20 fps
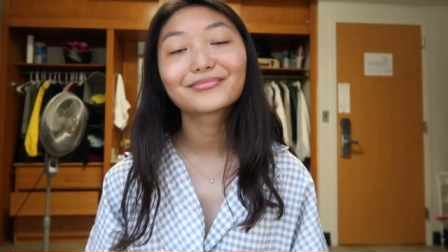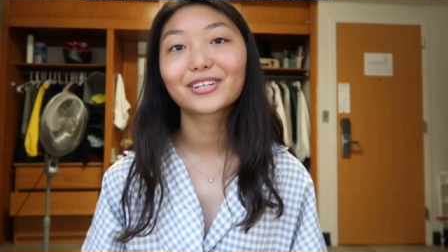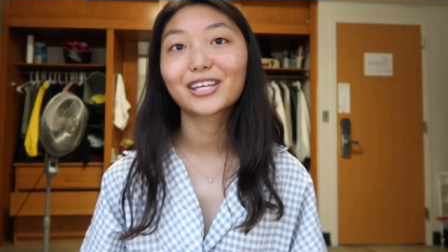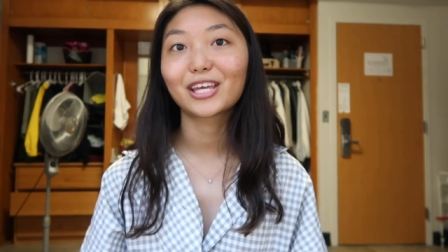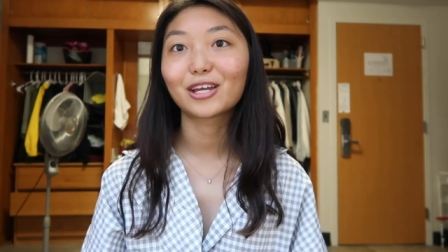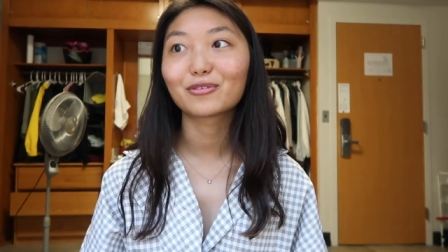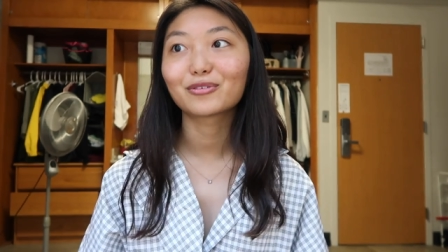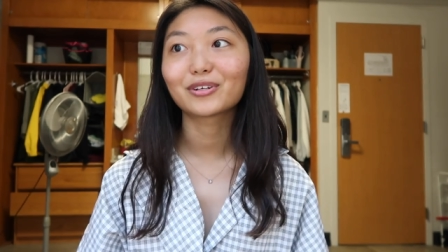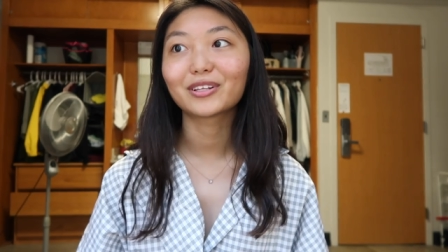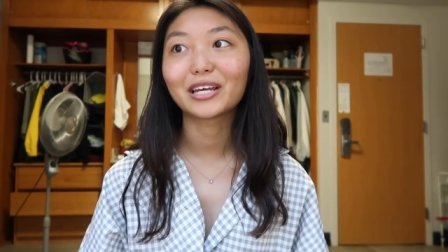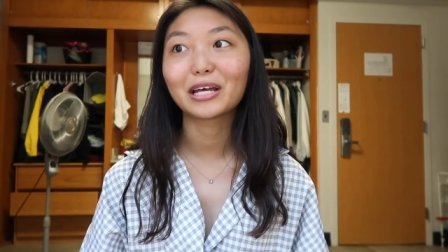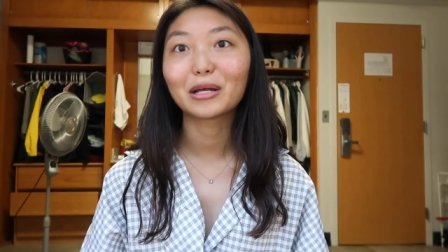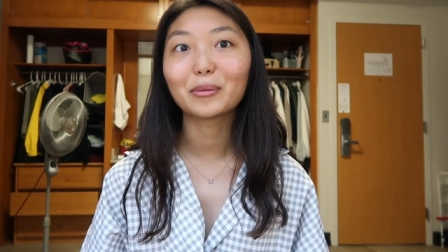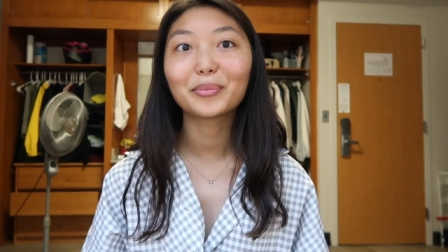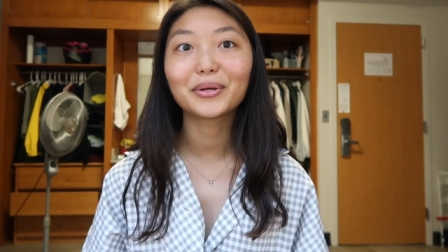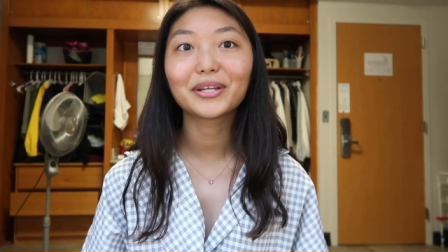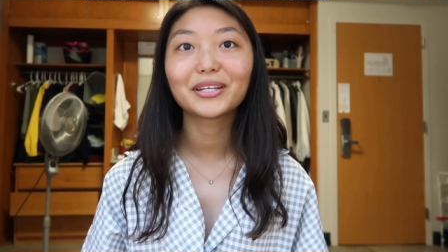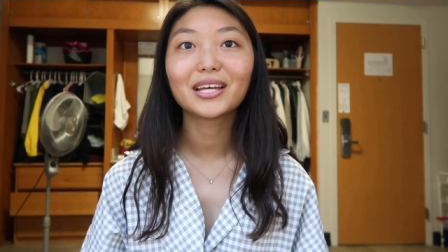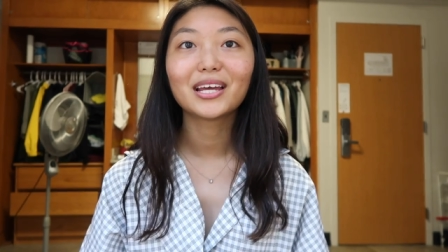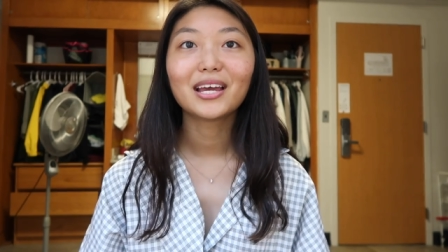can't really help
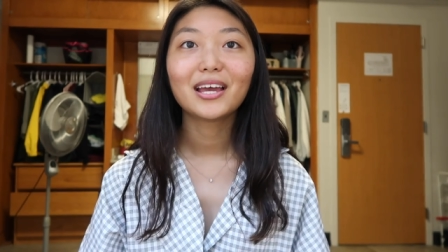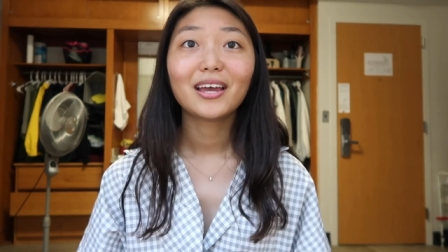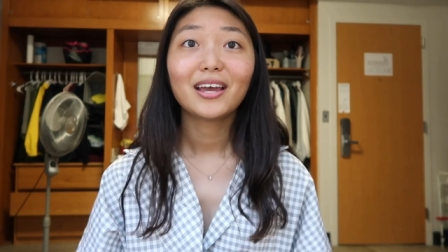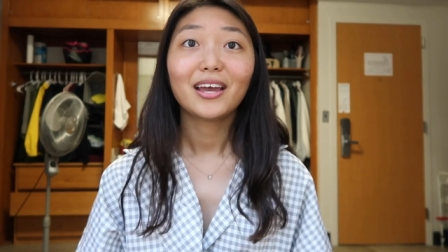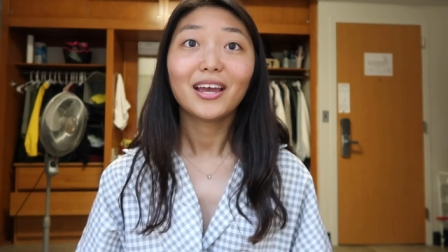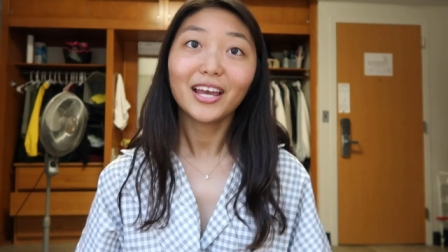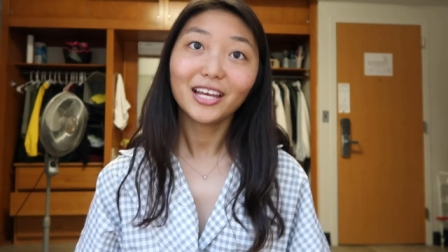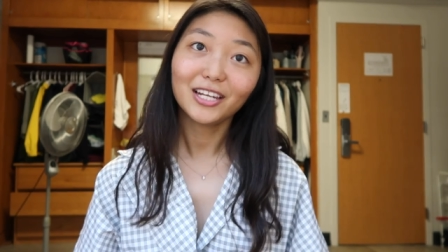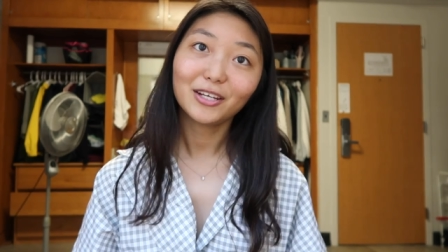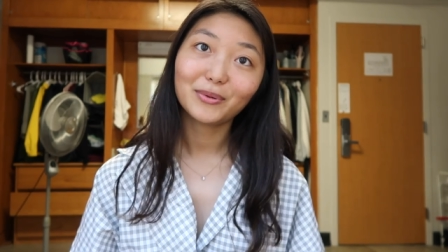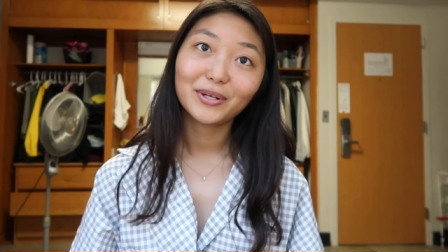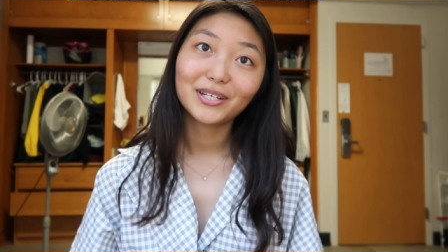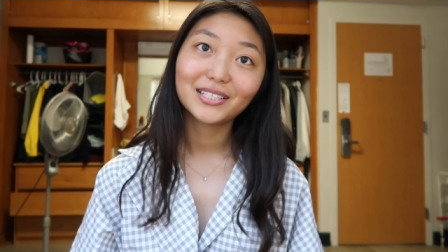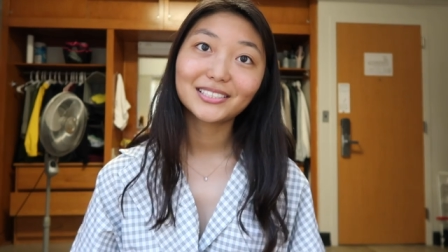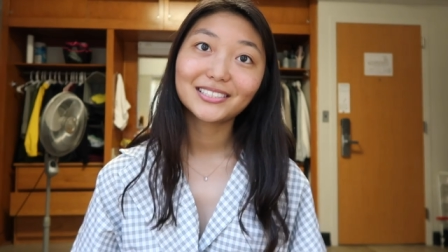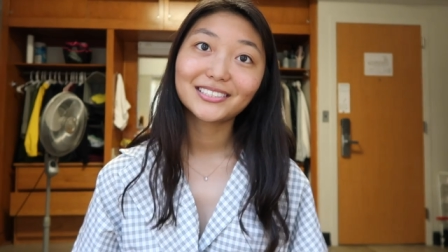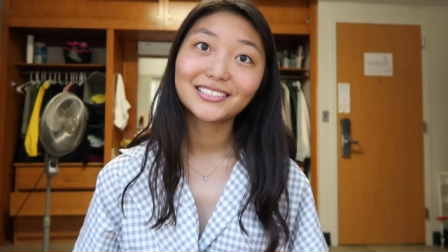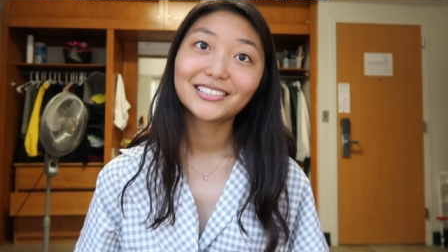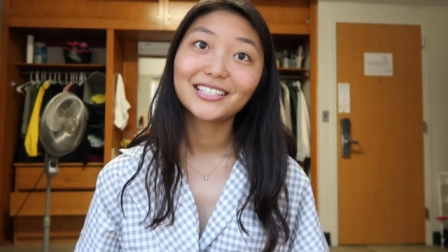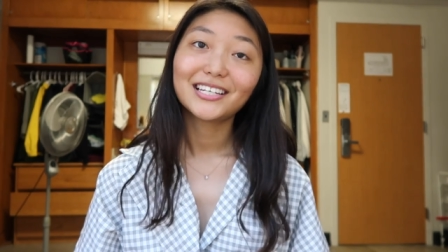it. Anyways,
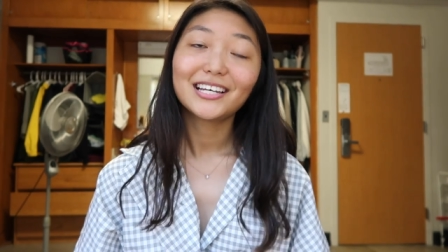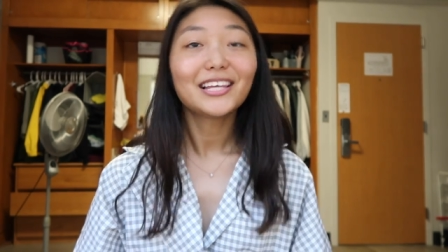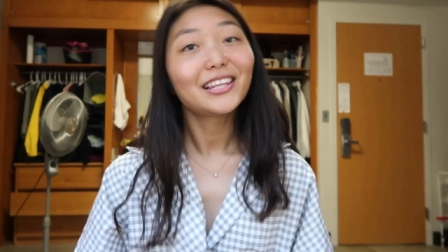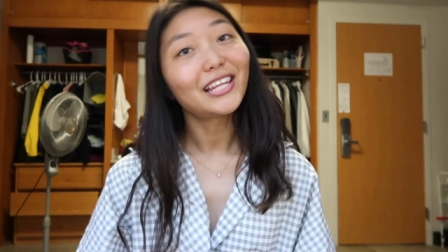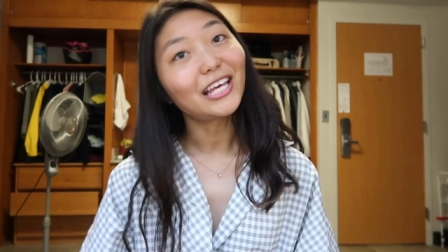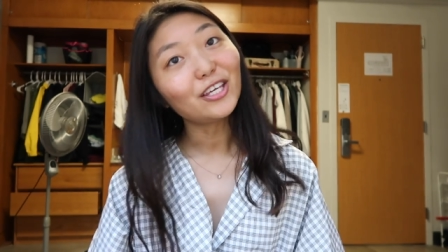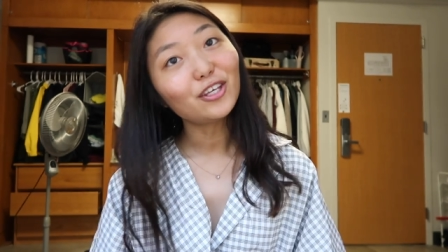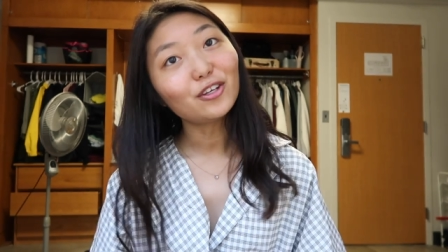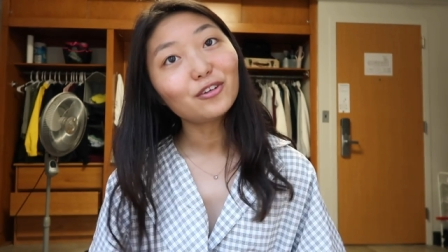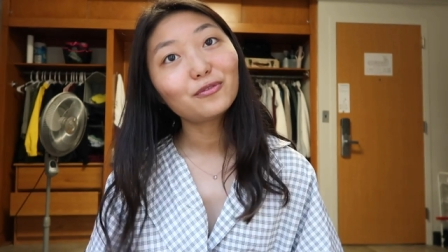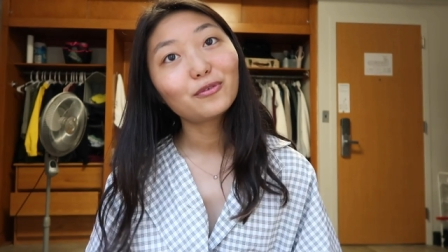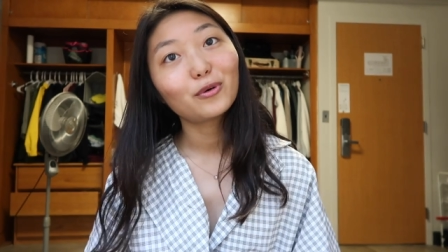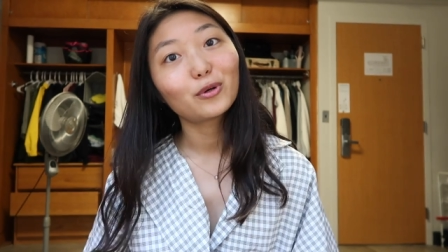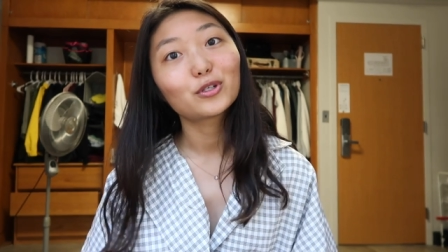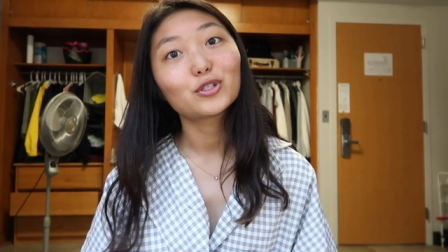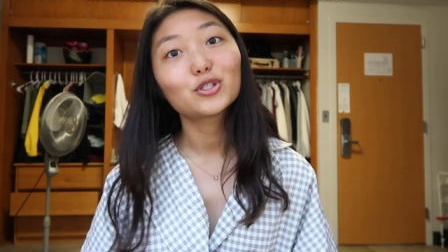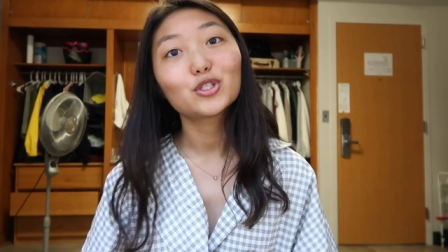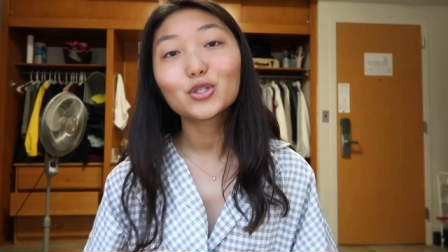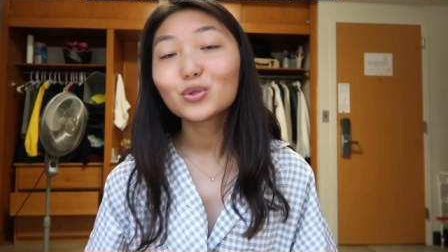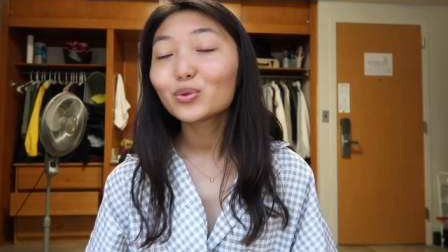thank you for
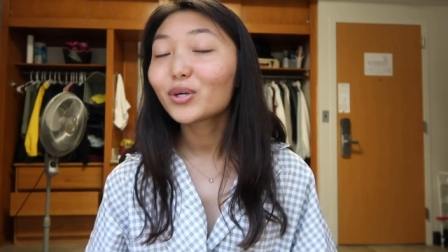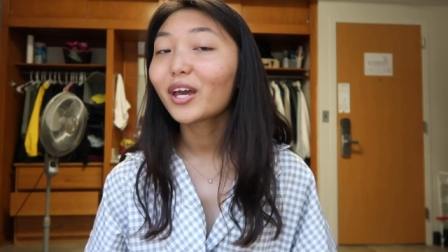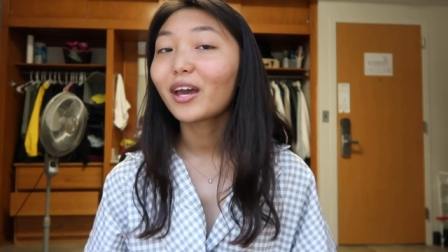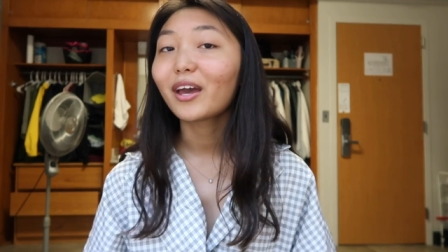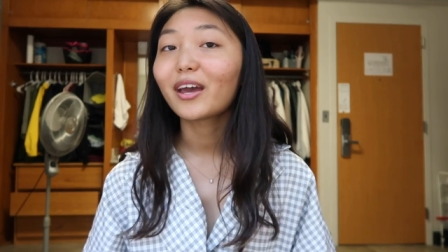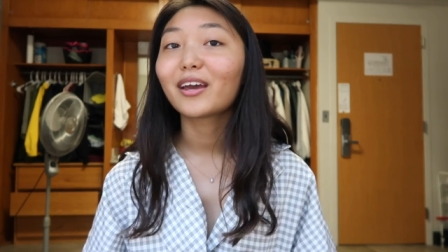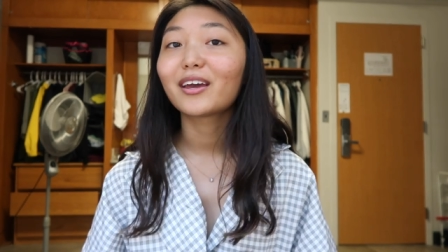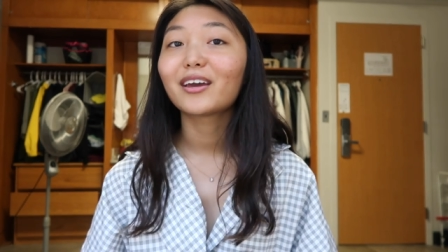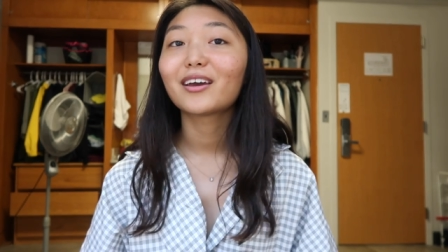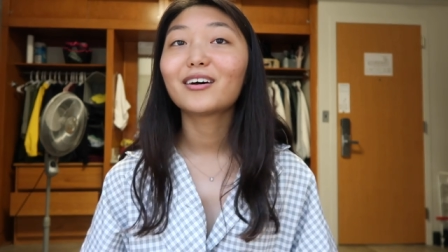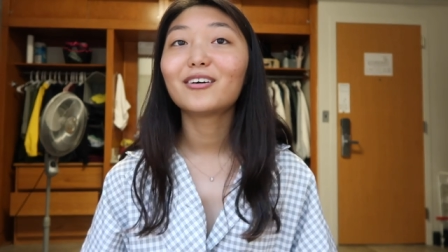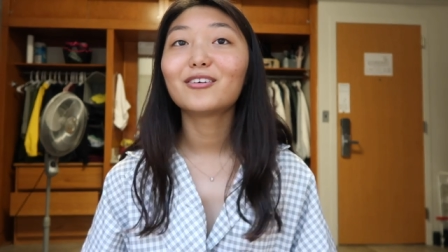2K.